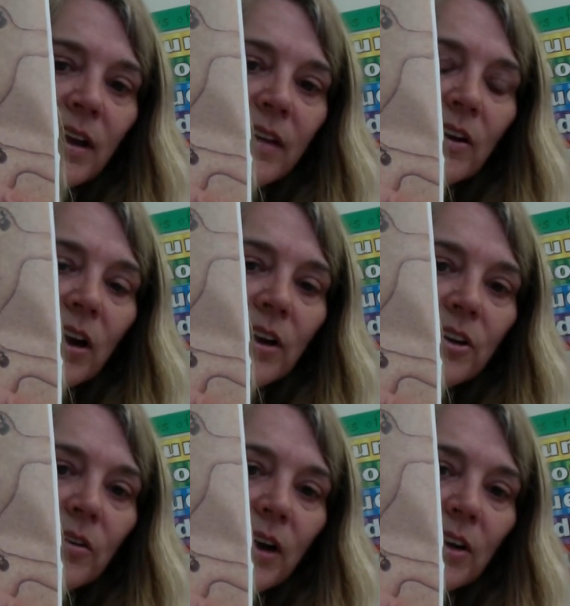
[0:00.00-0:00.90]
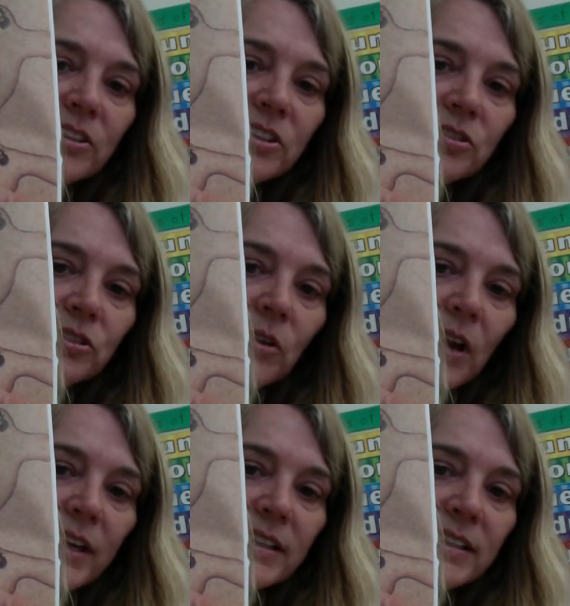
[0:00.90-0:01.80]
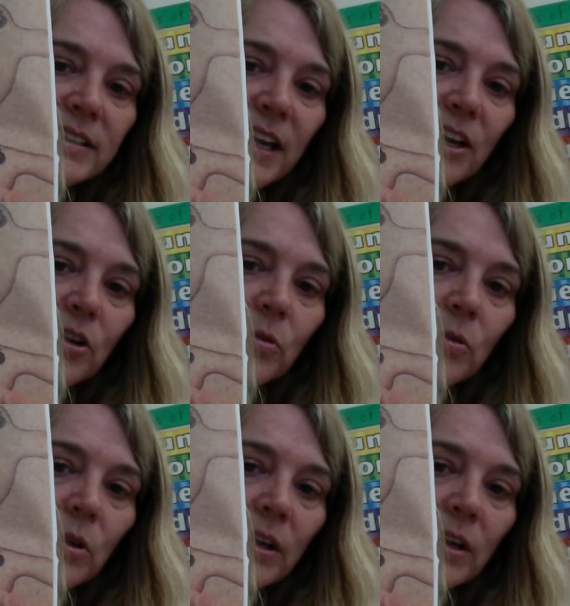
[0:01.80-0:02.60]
They're underground trying to stay cool,